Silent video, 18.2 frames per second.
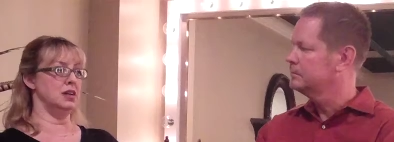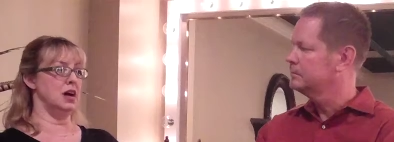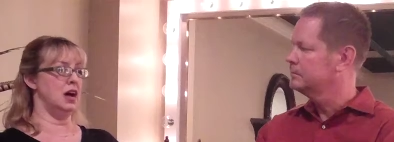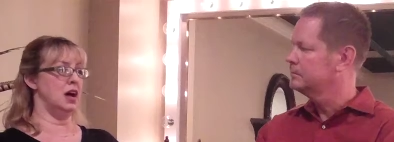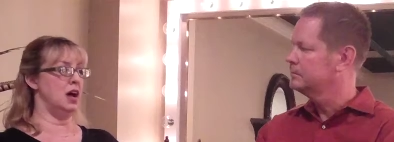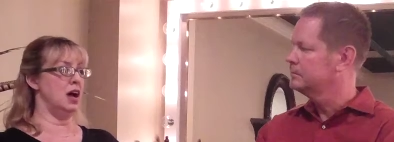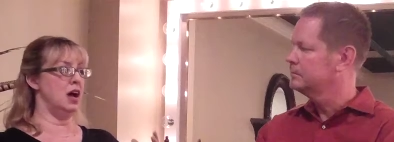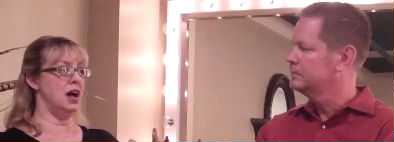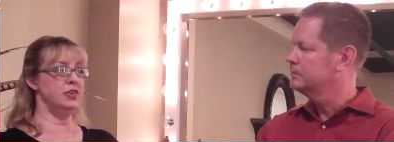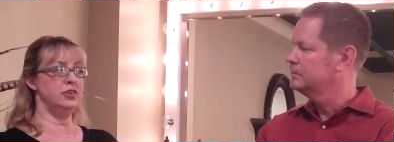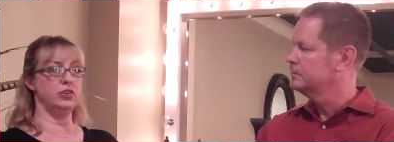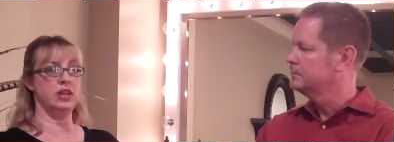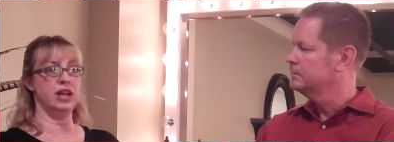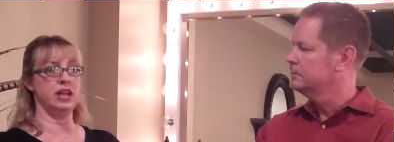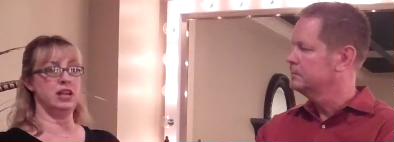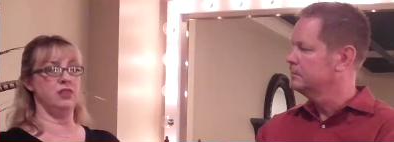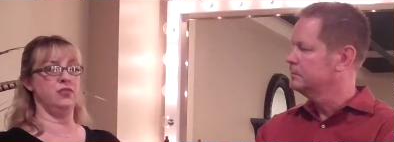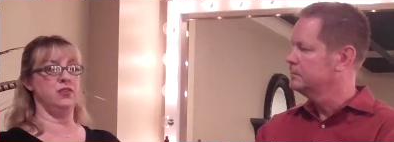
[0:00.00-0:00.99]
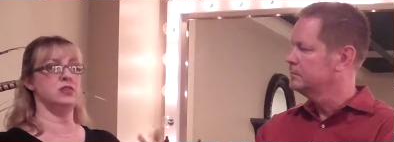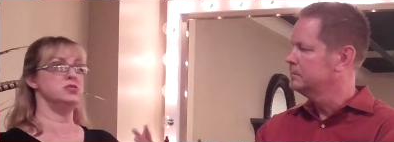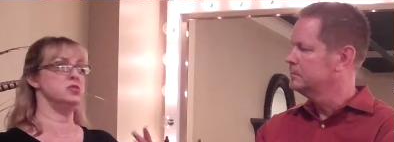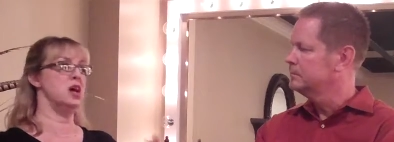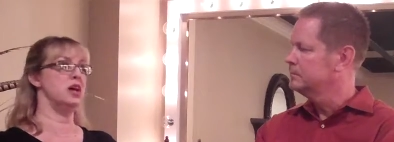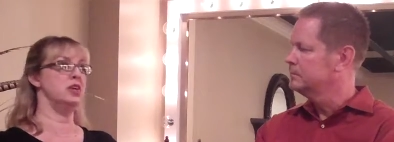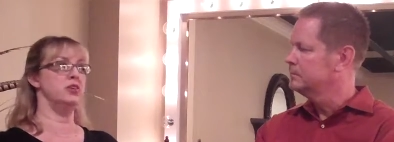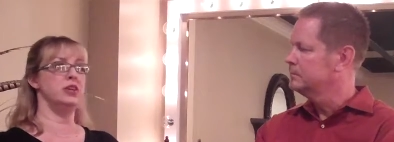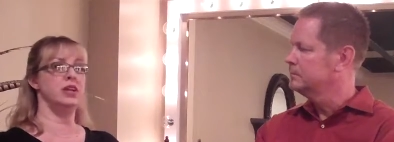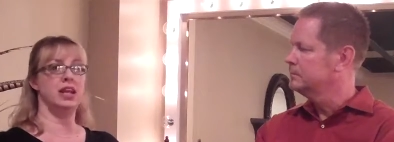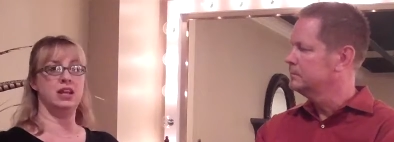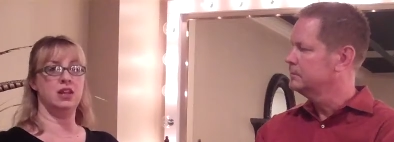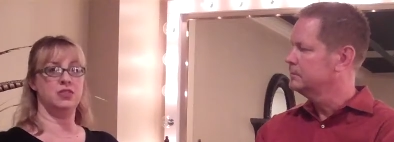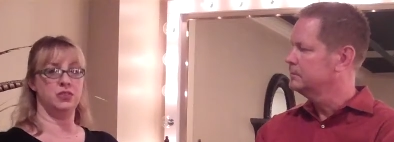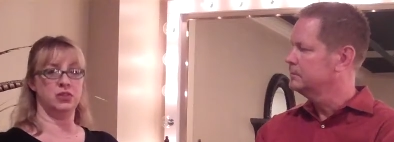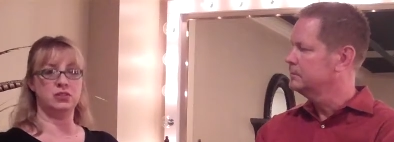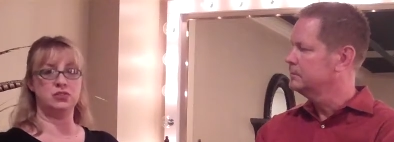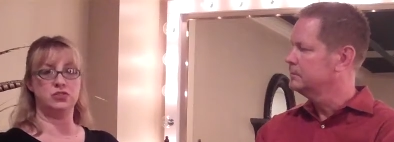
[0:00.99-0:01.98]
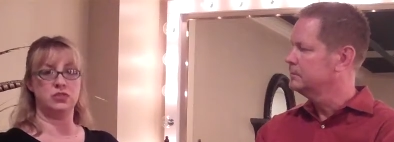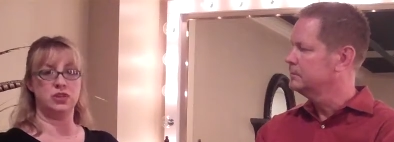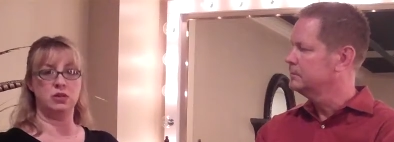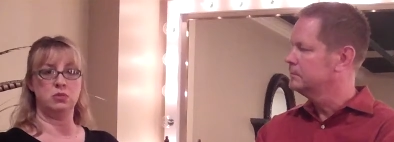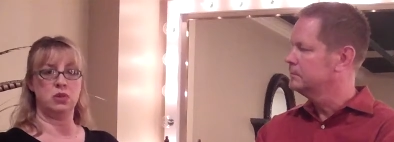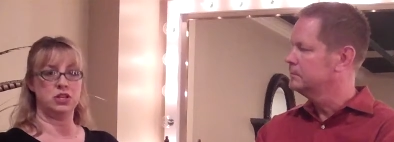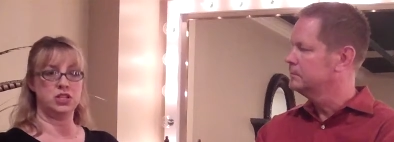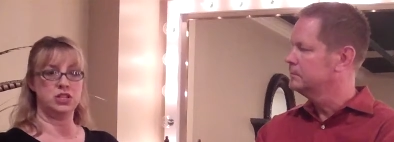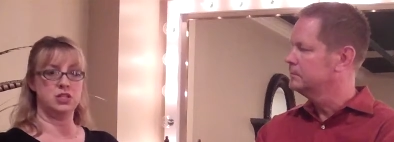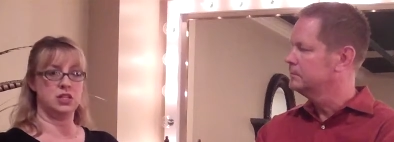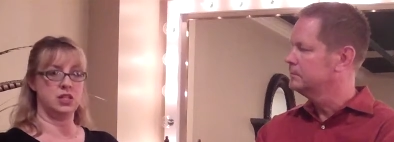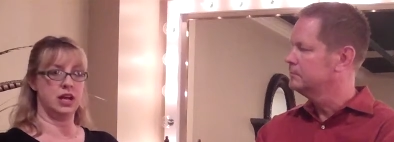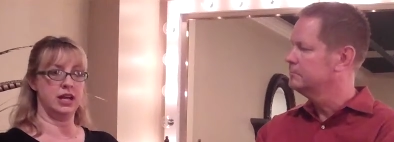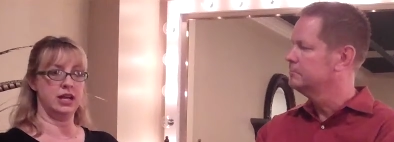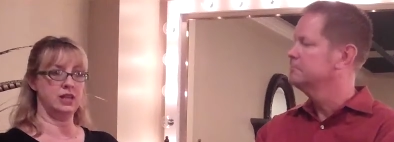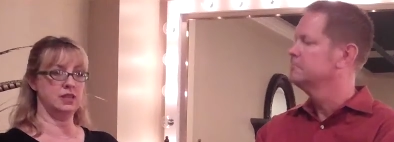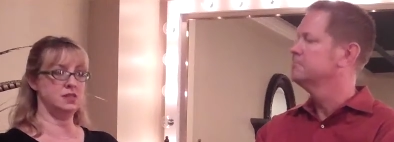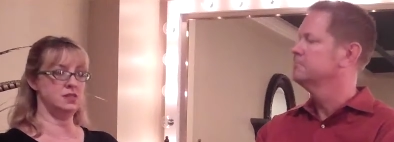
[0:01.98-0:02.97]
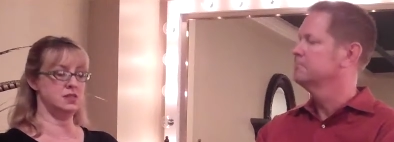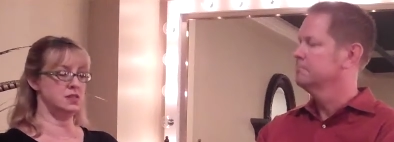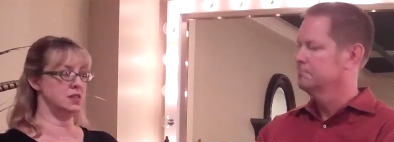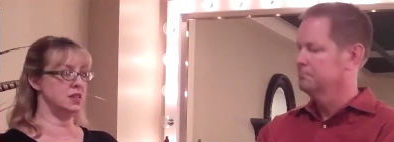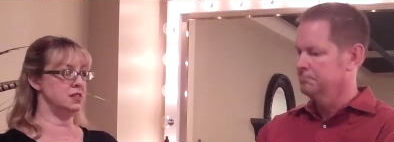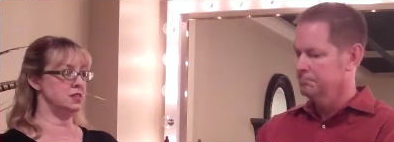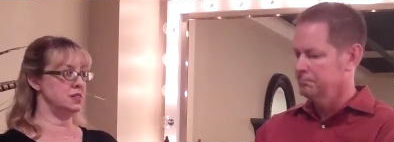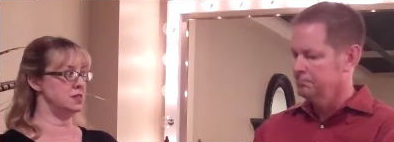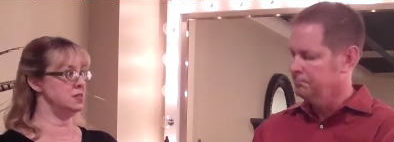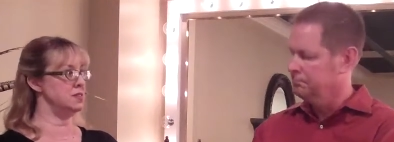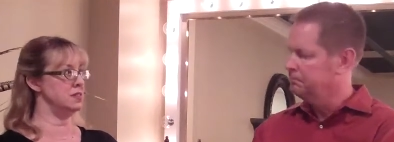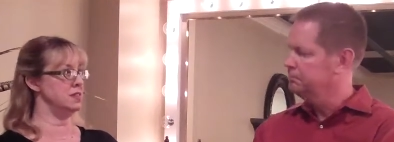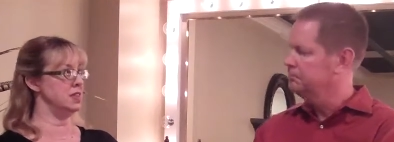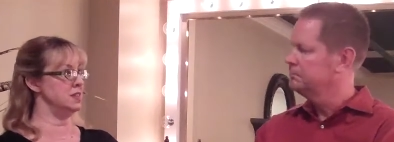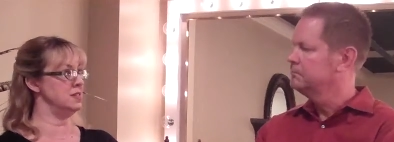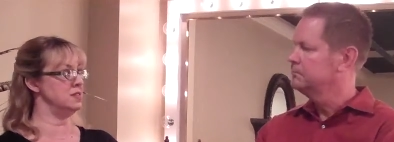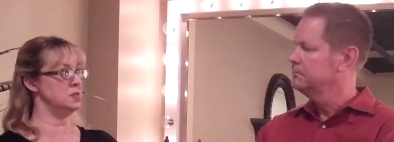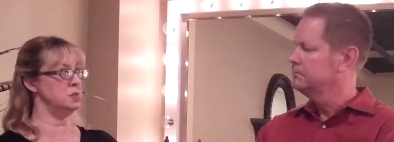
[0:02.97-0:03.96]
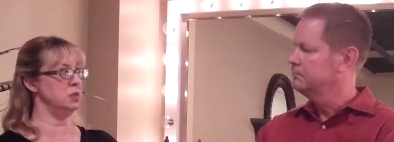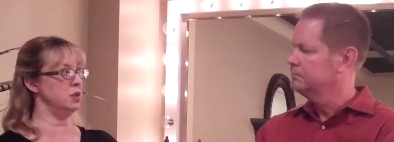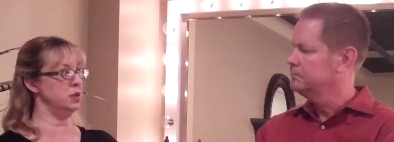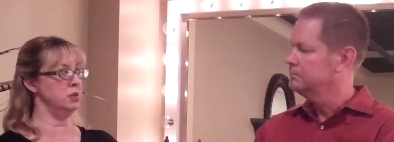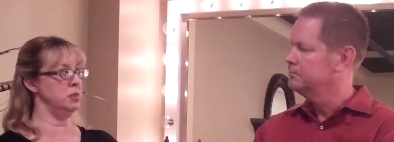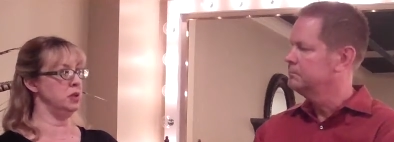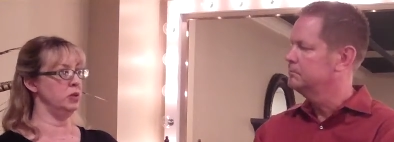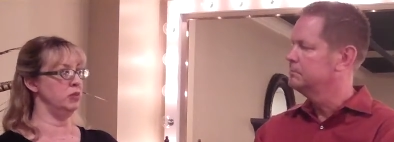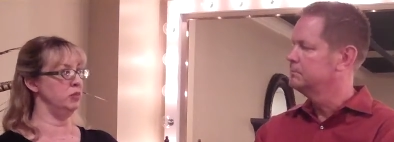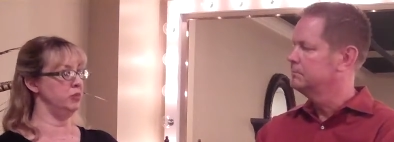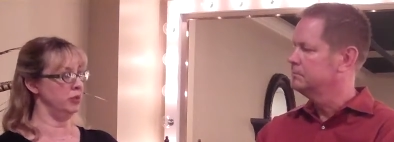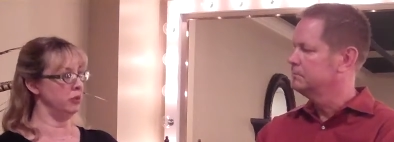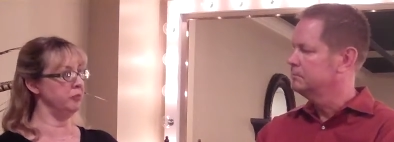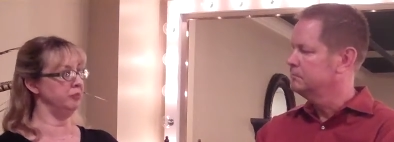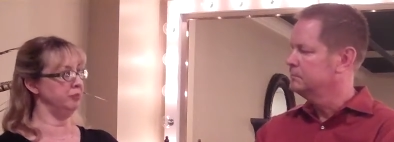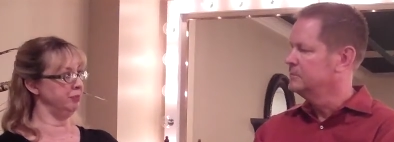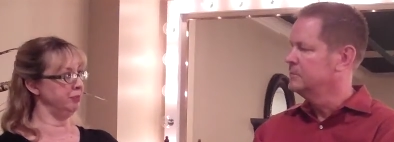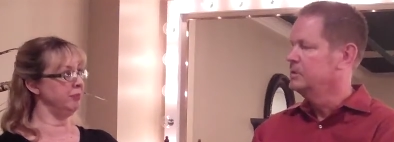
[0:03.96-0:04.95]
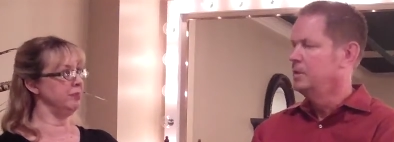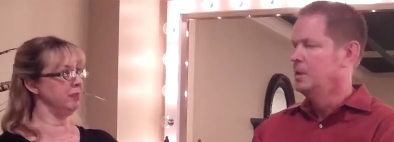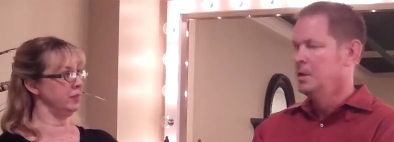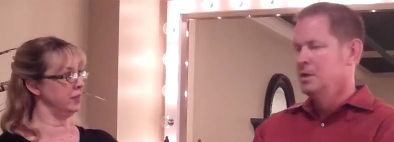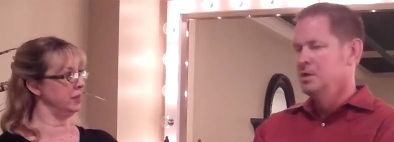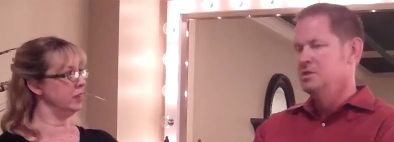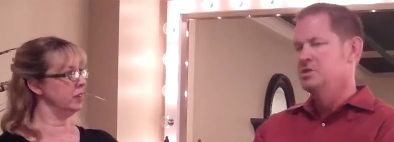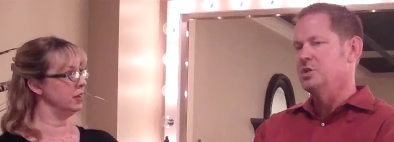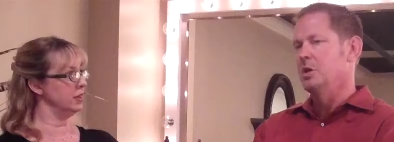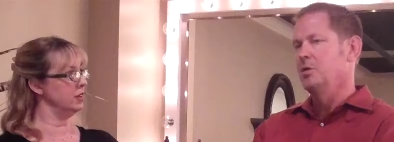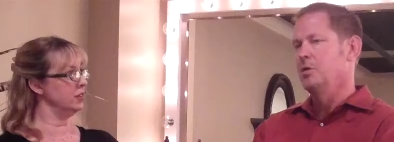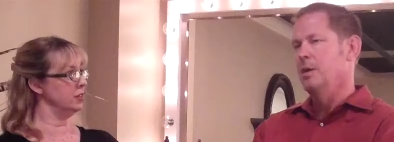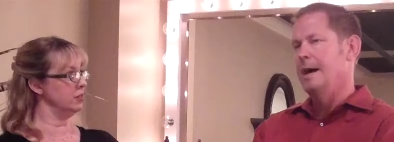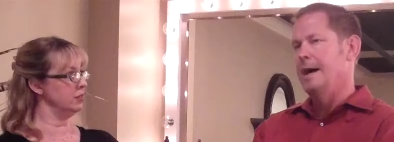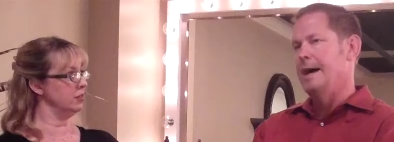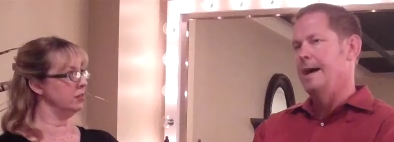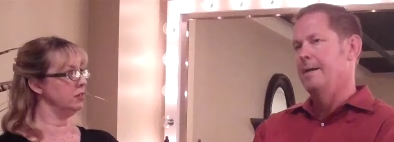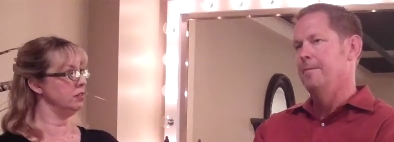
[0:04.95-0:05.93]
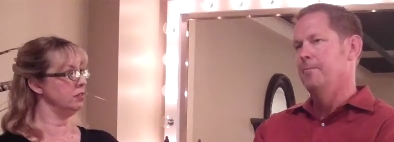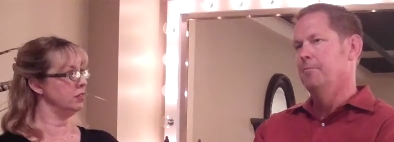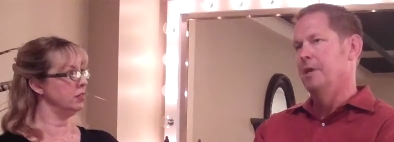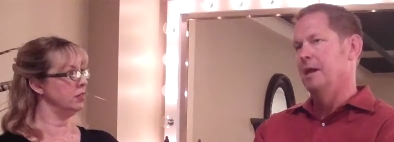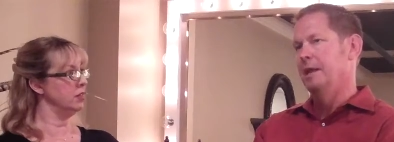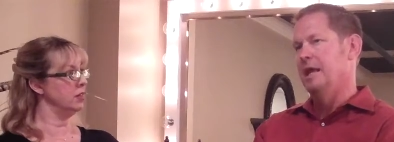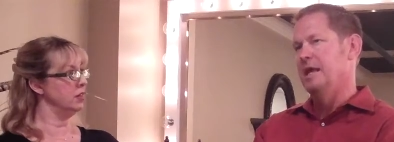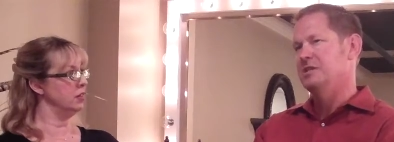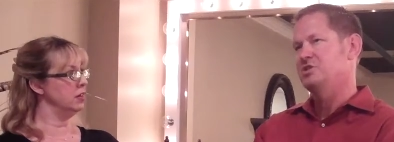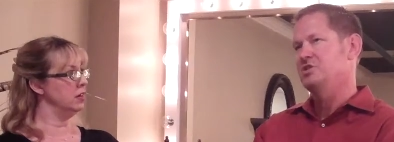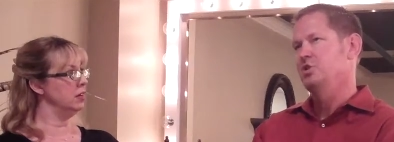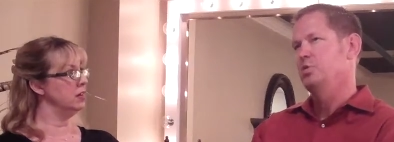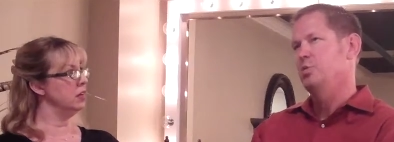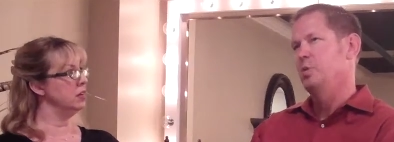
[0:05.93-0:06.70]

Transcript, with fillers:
Speaker 1: uh, 181st 183rd Street in Washington Heights. It's it's really beautiful.
Speaker 2: So uh, my last two